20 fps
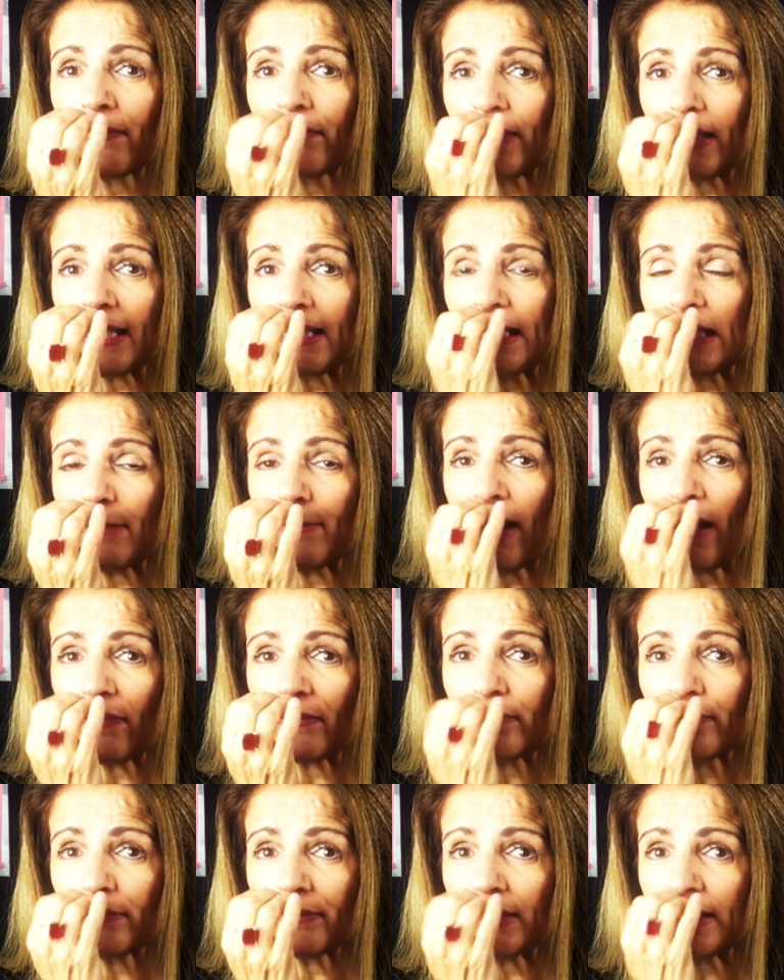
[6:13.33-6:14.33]
thinking about
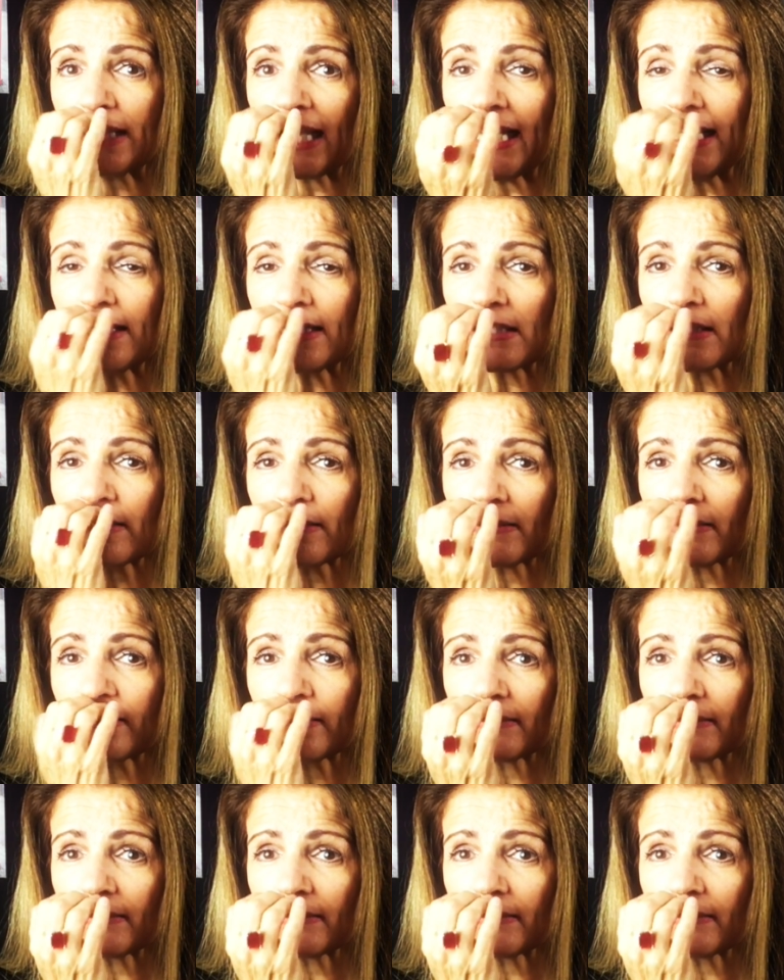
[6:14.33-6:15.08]
the test.